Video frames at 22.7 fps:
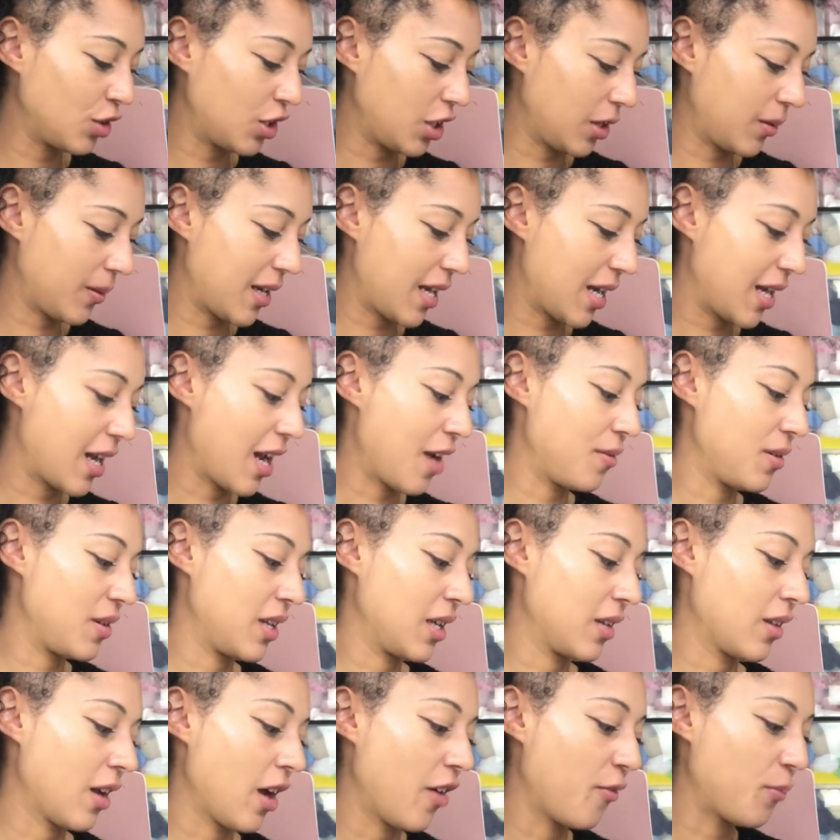doing, everything
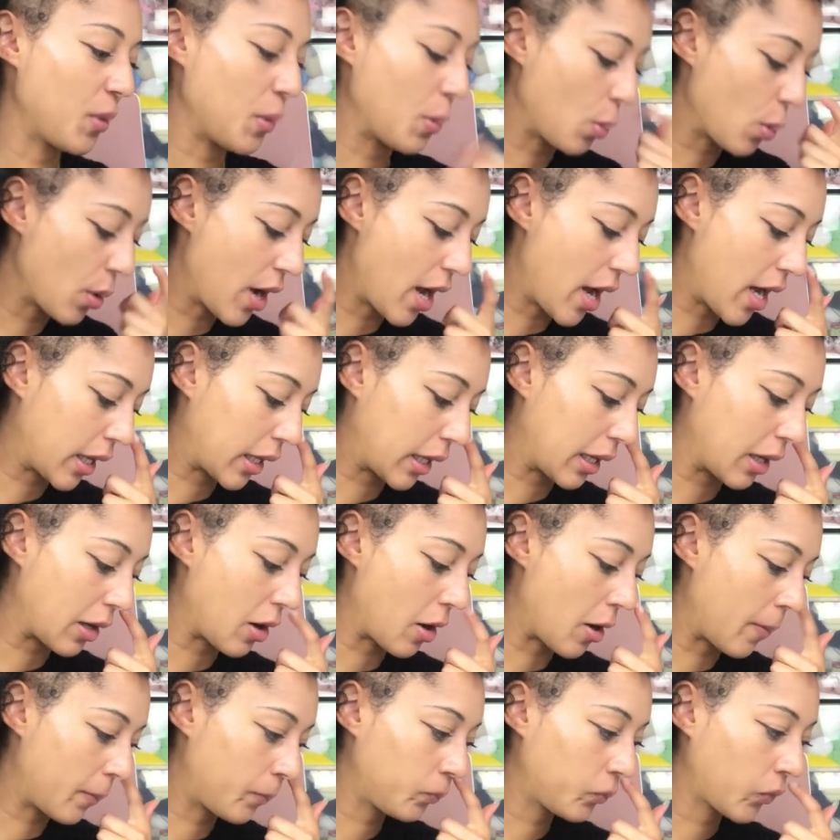that I've been working
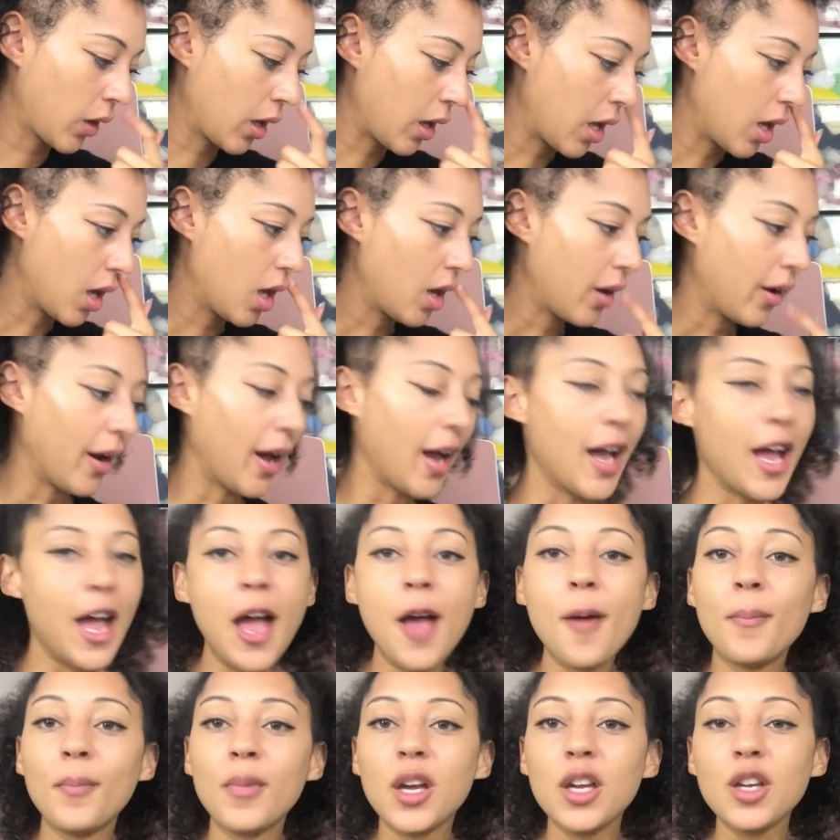on.
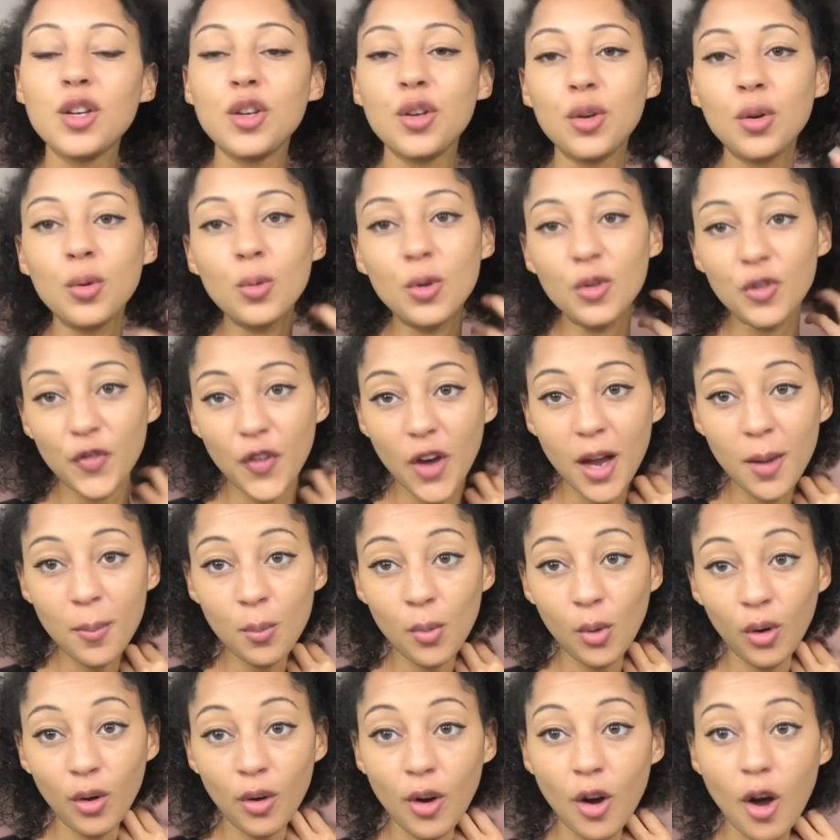You will find
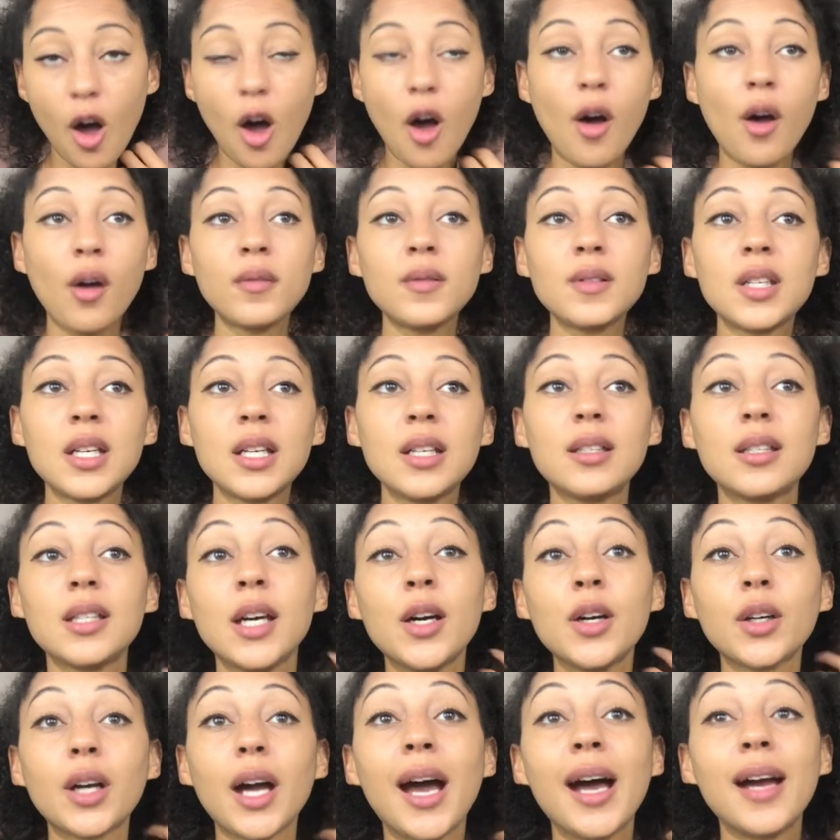more on
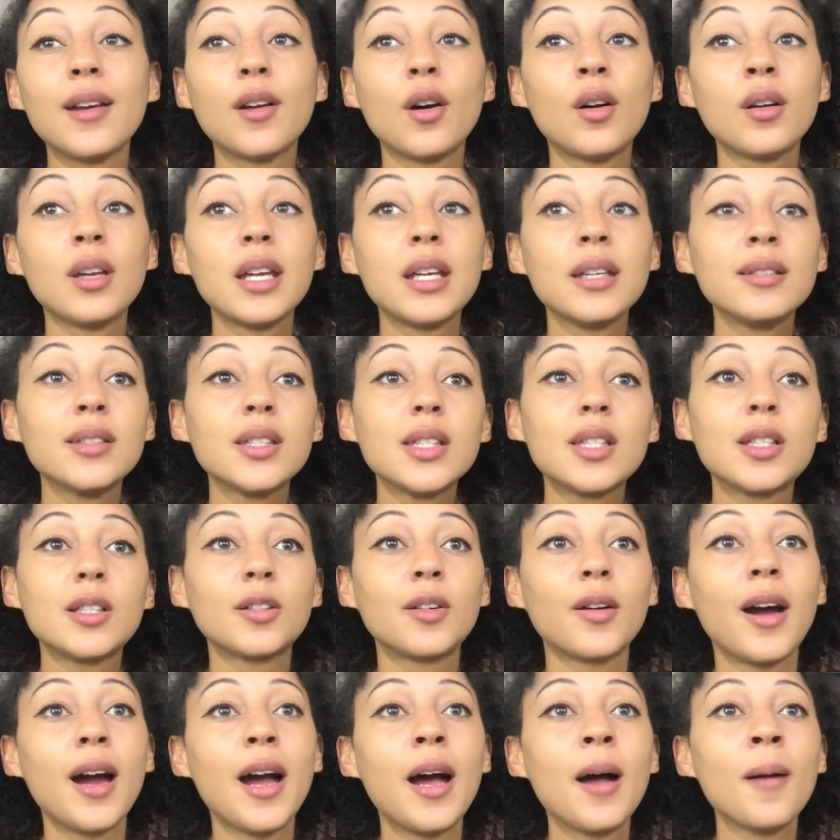TikTok and on
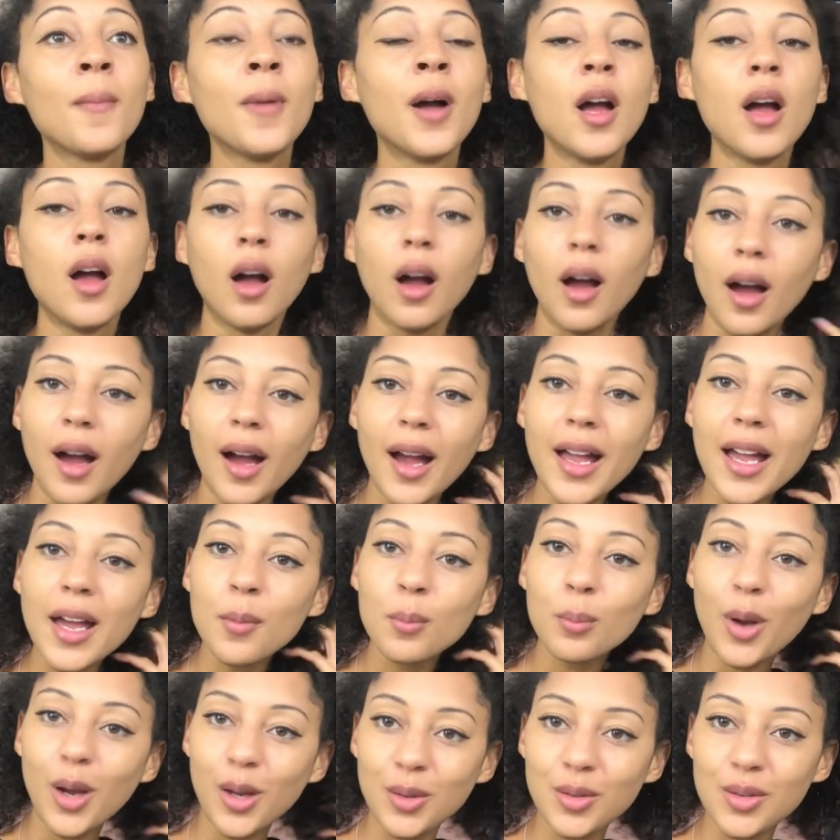Instagram. I am
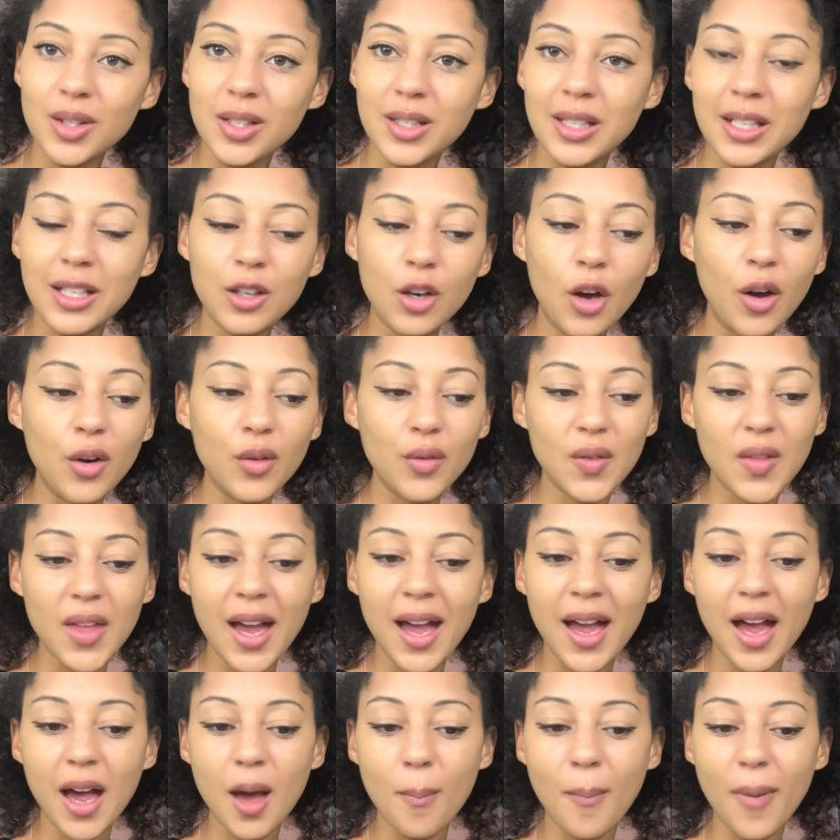posting over
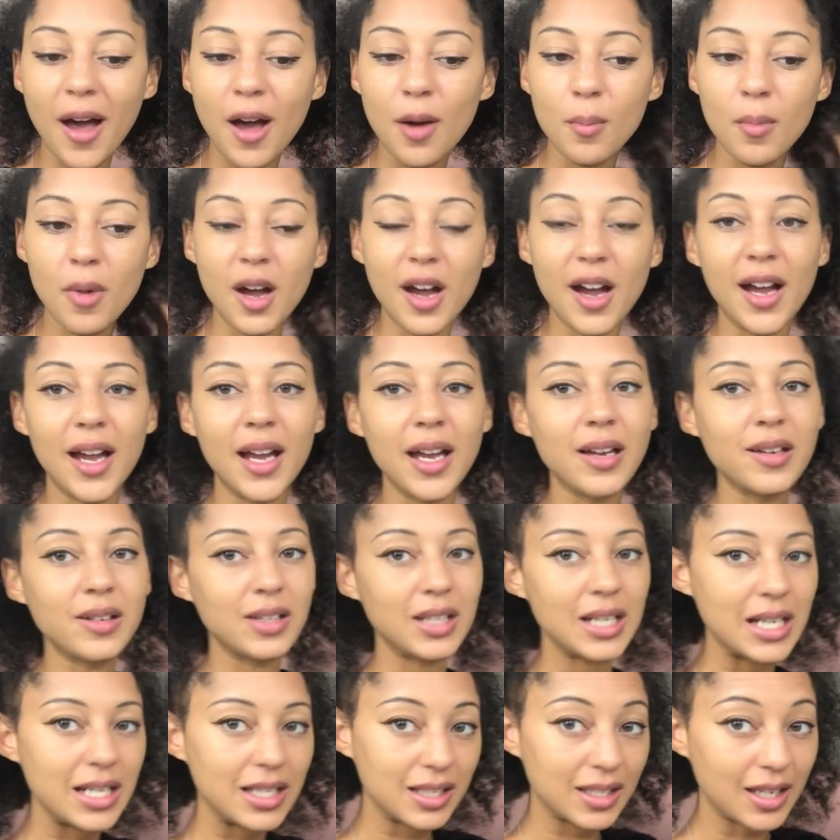there about my
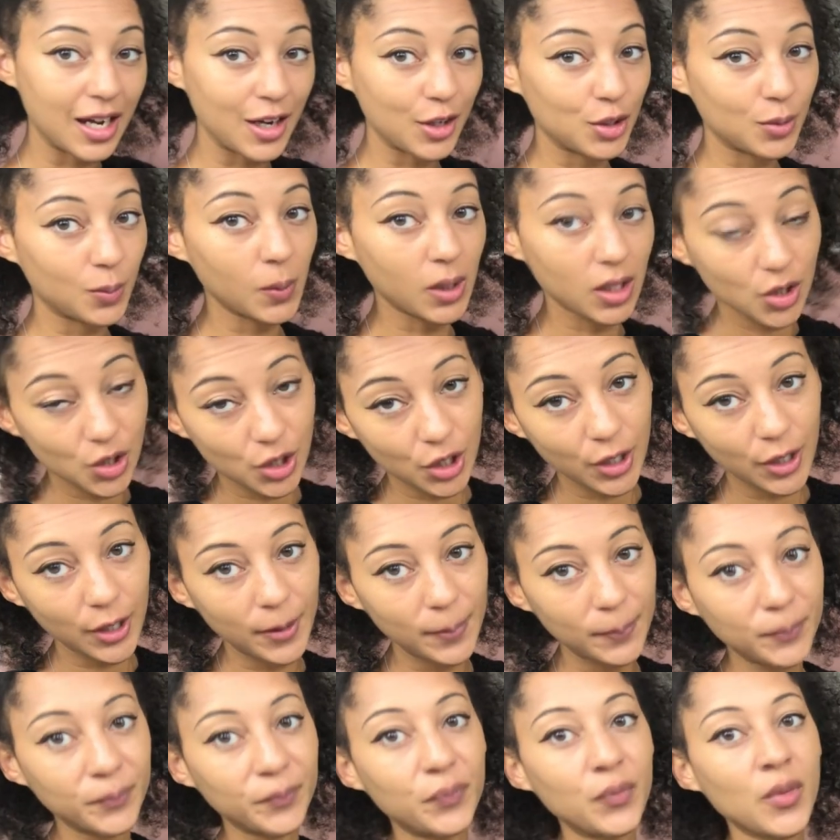de-stash
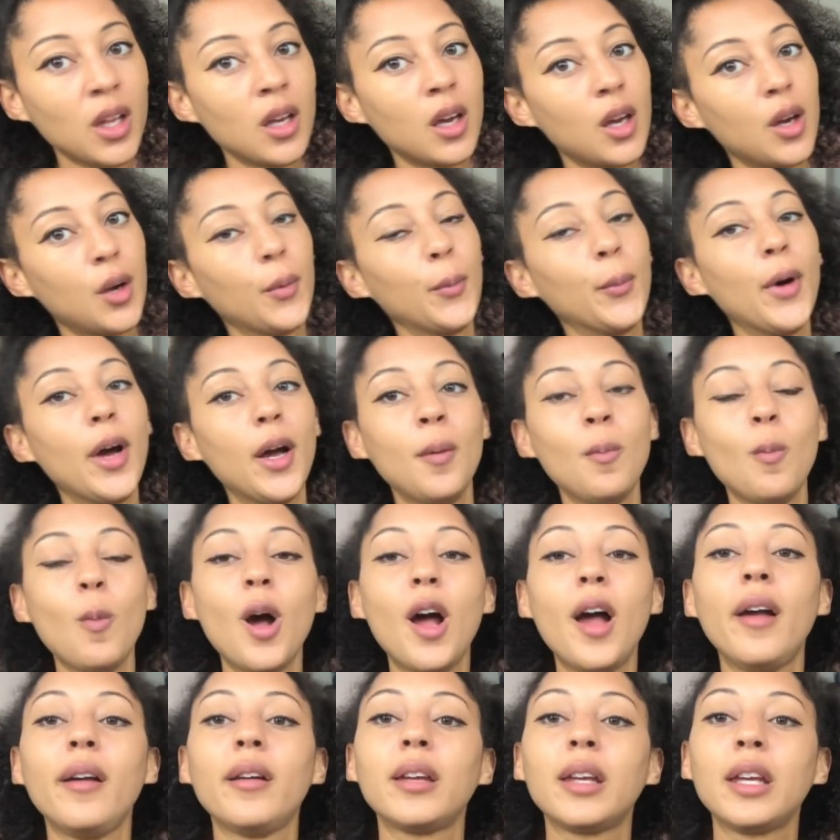mission, what I'm
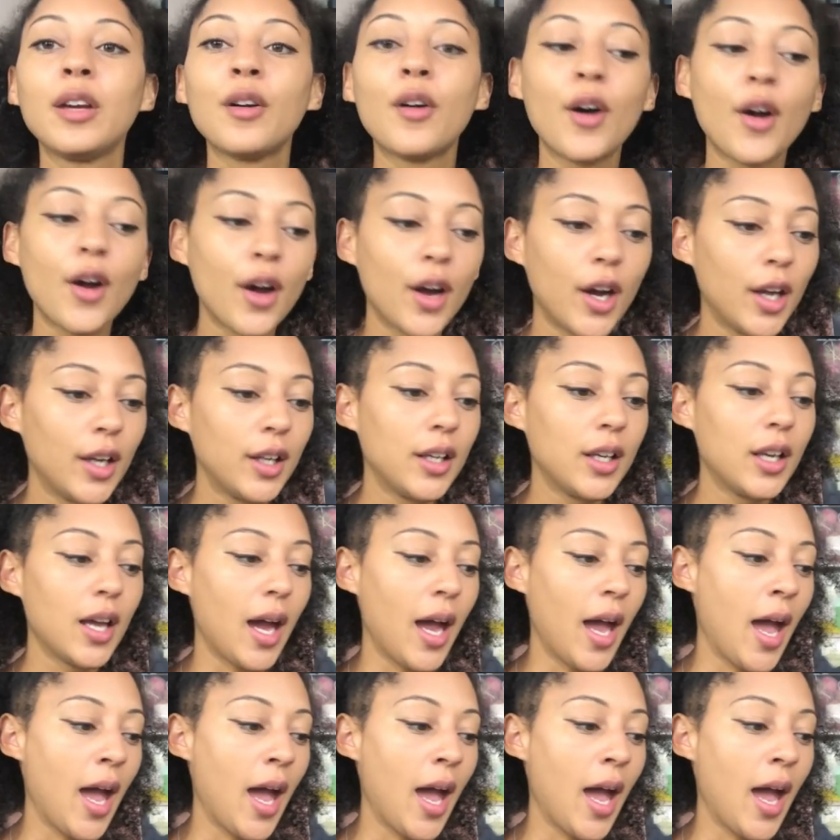working on,